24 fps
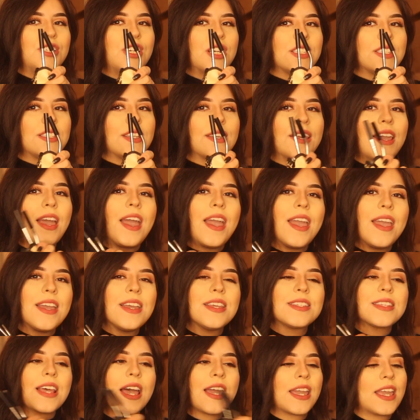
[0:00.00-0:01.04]
just in
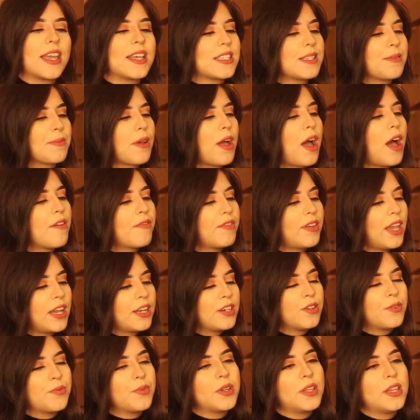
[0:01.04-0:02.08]
case I get some coffee. I
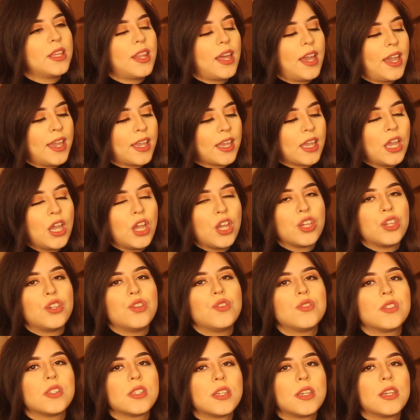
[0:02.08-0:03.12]
don't really like
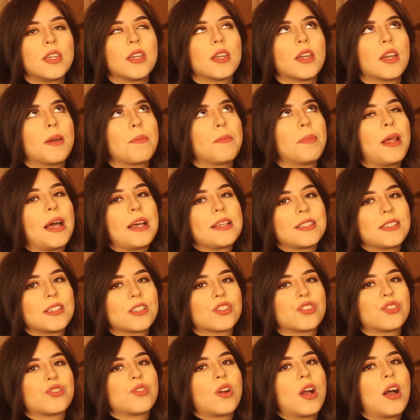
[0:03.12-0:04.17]
using
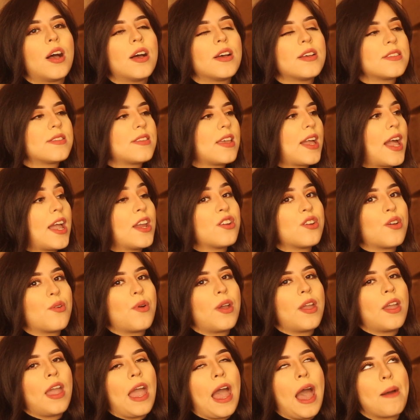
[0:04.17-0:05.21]
plastic straws. Like I know
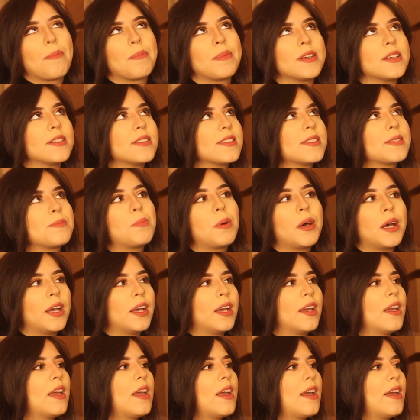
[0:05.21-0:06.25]
it happens,
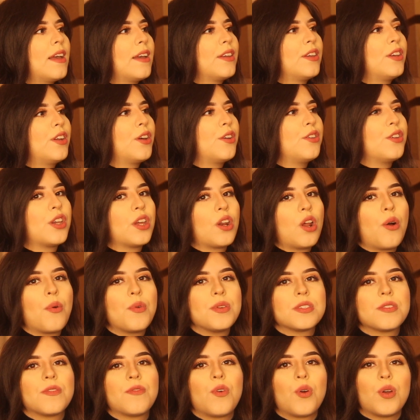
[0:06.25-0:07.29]
but you know, you can
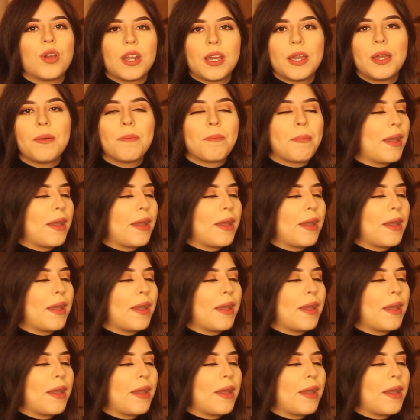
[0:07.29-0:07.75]
always avoid it